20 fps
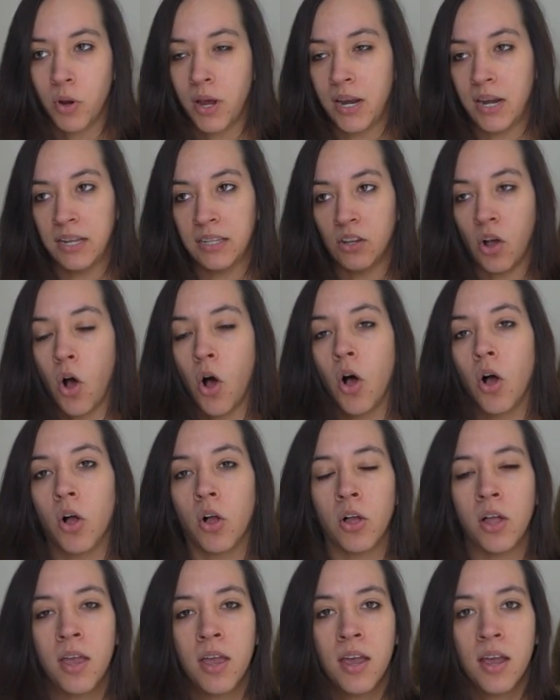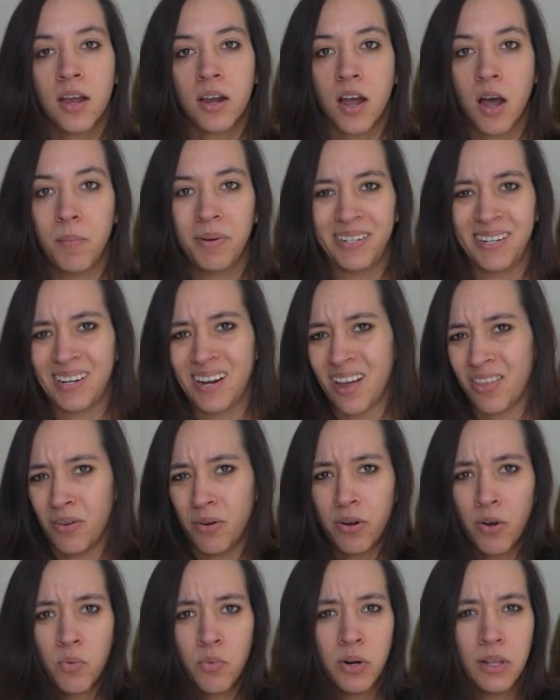And it's all coming together
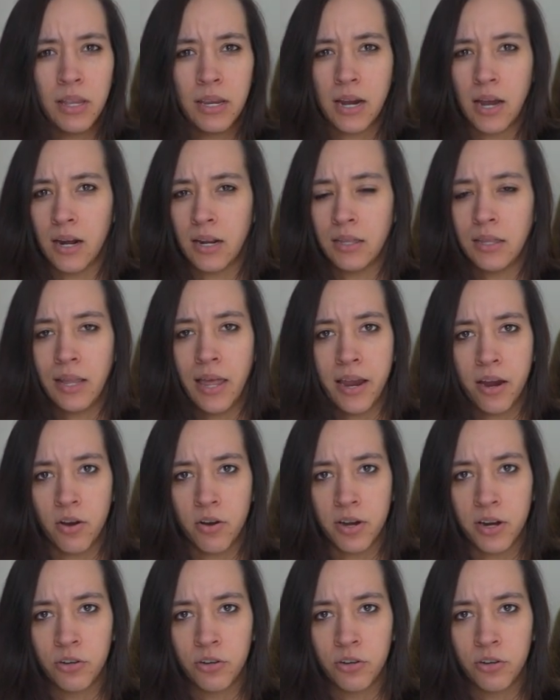in a really kind of layered,